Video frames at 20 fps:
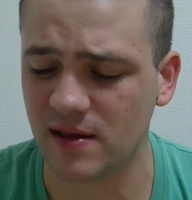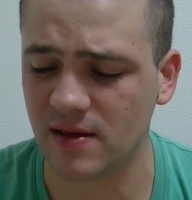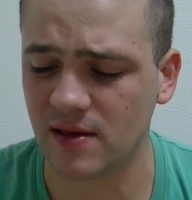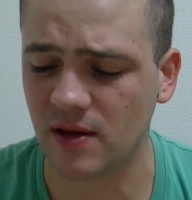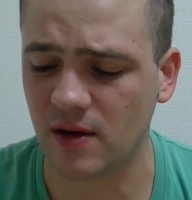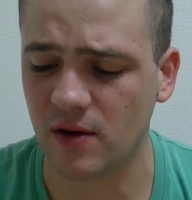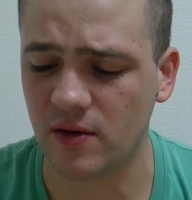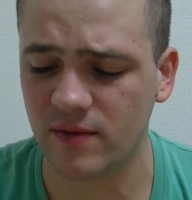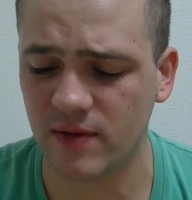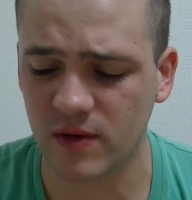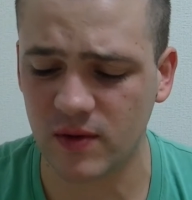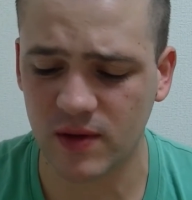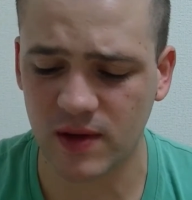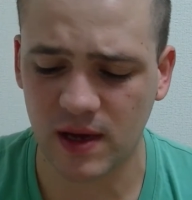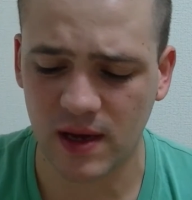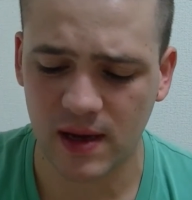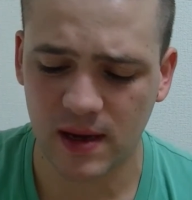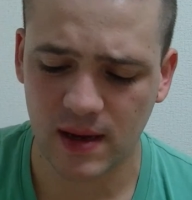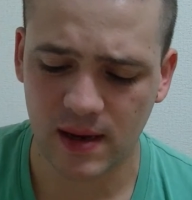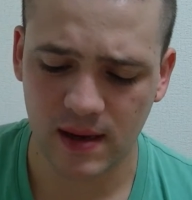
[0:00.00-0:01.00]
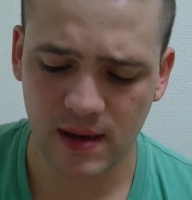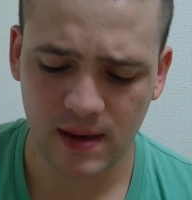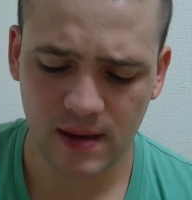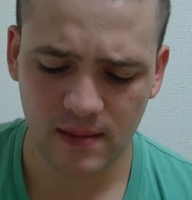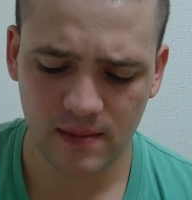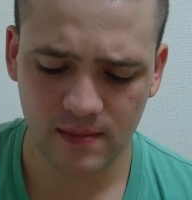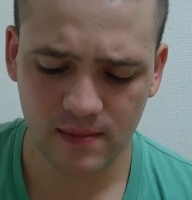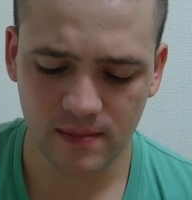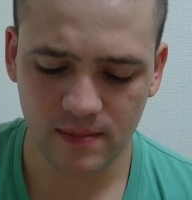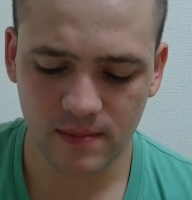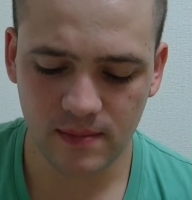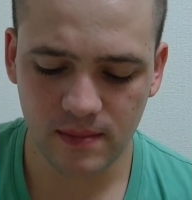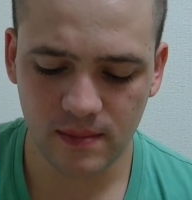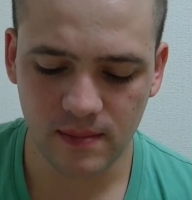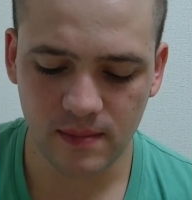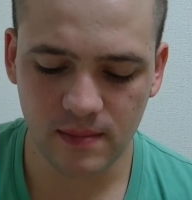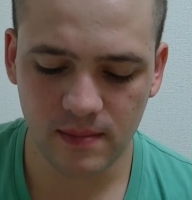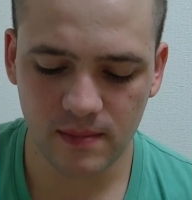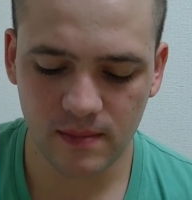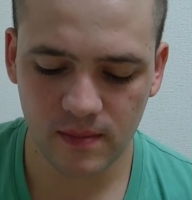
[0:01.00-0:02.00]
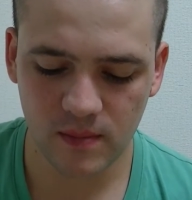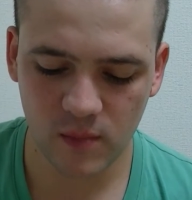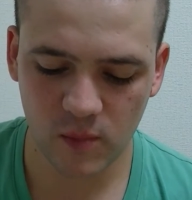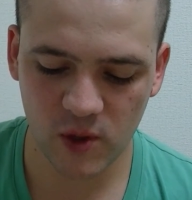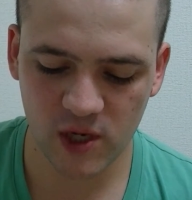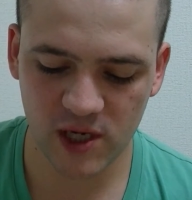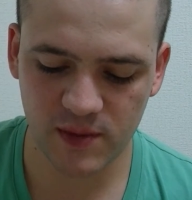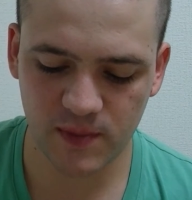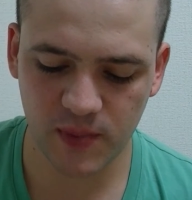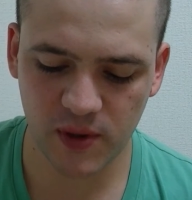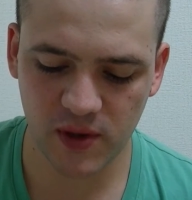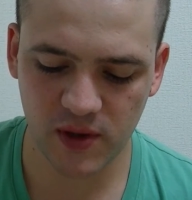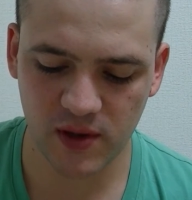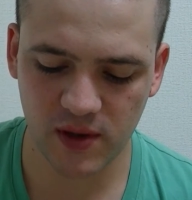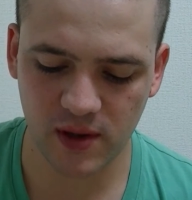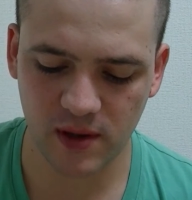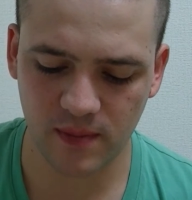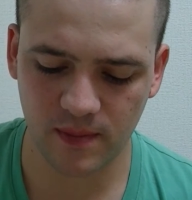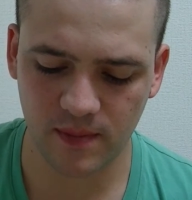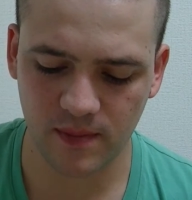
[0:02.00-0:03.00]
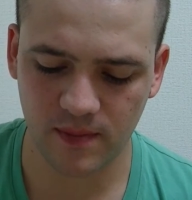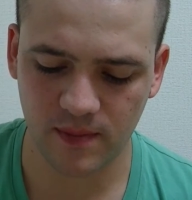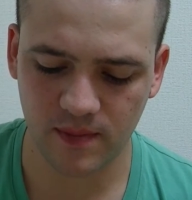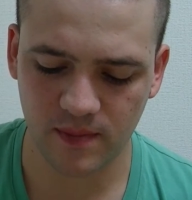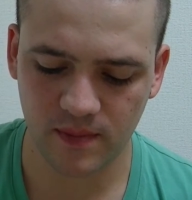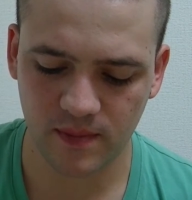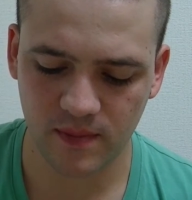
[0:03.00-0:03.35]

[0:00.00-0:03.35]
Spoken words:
Scovilles, which puts them